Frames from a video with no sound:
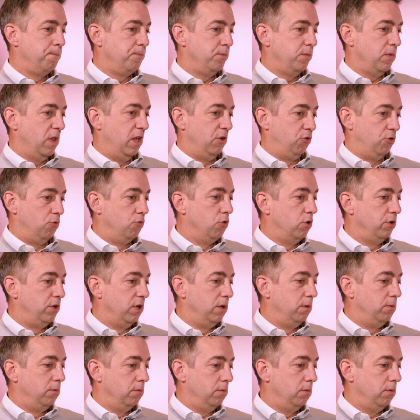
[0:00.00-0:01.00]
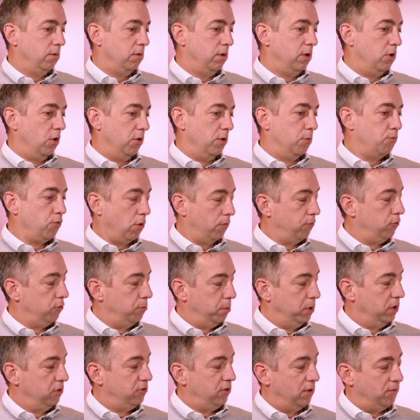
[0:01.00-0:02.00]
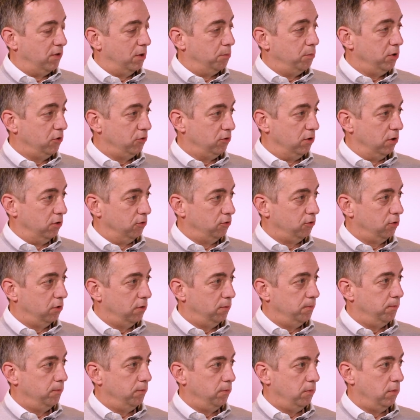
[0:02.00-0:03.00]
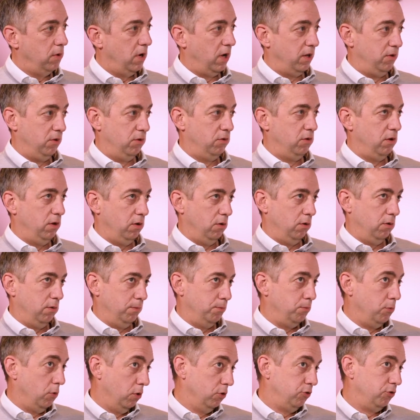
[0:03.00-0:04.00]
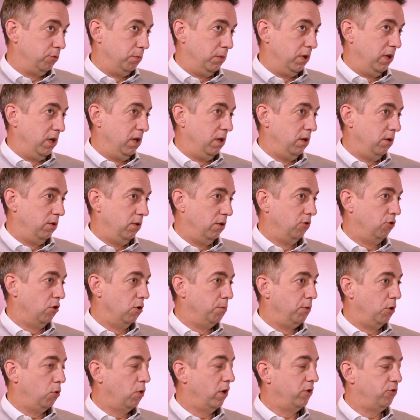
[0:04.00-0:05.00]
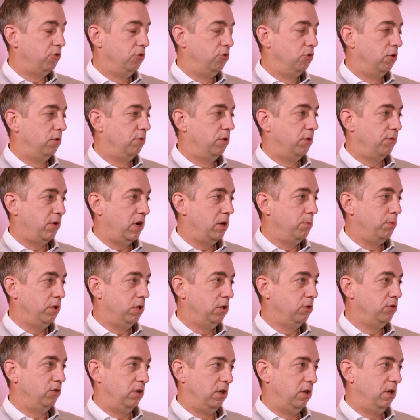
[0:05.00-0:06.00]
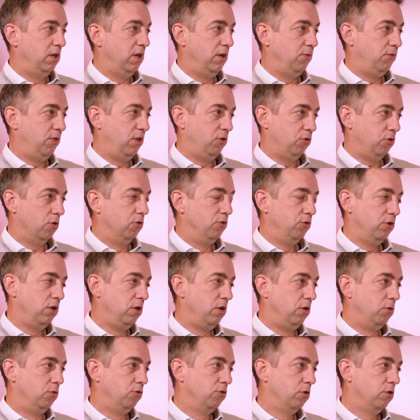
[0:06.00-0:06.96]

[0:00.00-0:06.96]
the profitability of that business, and ultimately there's going to be questions over the viability if this continues.